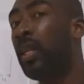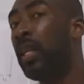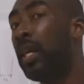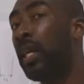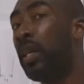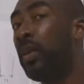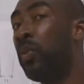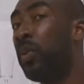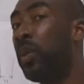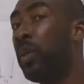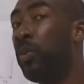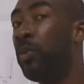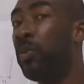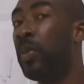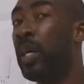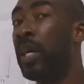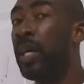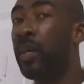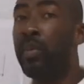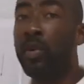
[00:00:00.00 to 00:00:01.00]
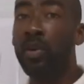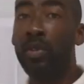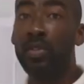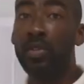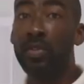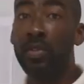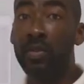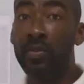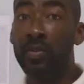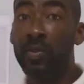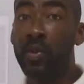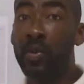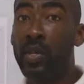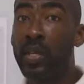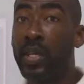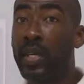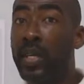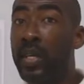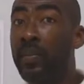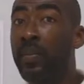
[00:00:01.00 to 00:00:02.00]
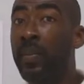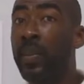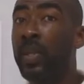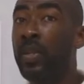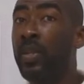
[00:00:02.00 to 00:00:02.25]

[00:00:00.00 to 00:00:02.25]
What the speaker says: Like when you buy a bottle of water,